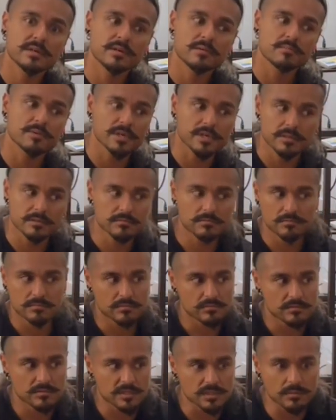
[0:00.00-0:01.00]
But
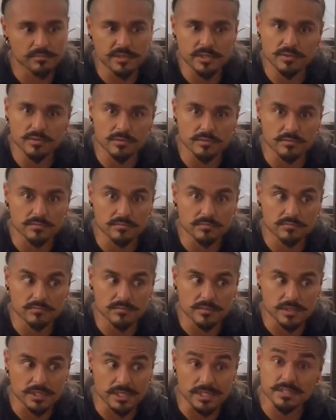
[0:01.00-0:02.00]
somebody who
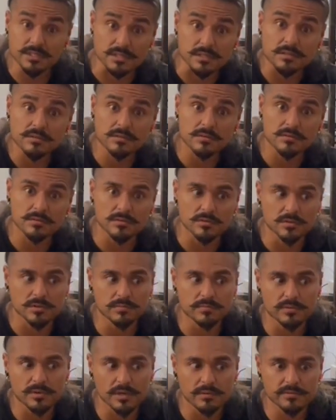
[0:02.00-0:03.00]
isn't, who's
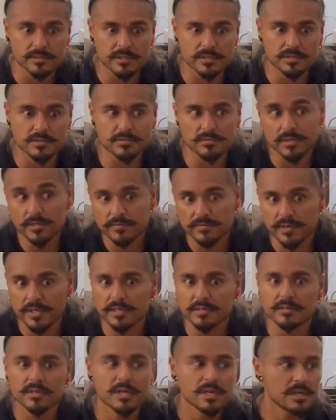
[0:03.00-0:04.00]
probably a street
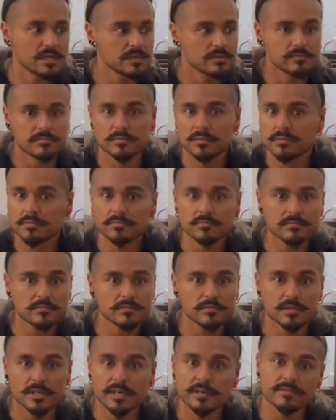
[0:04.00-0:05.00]
fighter, well,
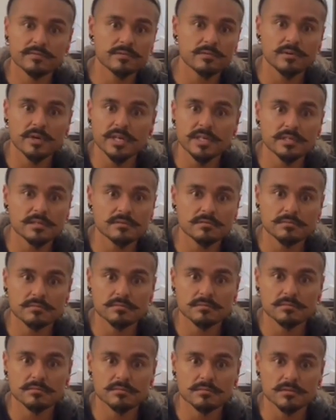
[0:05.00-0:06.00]
left, right,
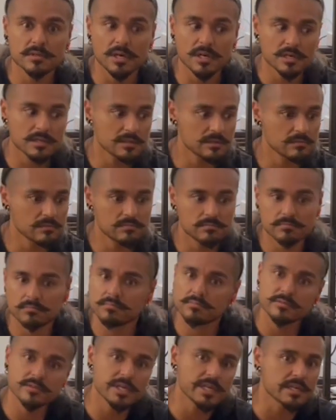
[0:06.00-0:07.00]

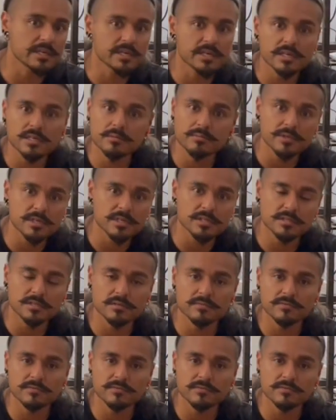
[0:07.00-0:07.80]
they kick because of